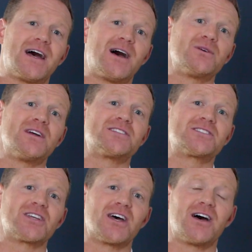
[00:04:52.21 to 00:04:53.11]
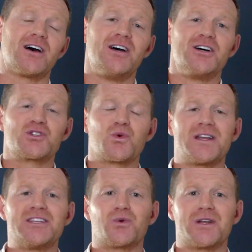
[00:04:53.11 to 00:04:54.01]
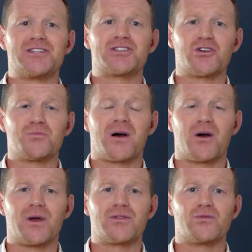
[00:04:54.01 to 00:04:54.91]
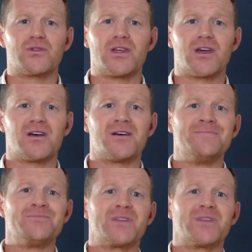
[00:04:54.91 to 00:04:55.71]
Now it's 2022, partway through the year.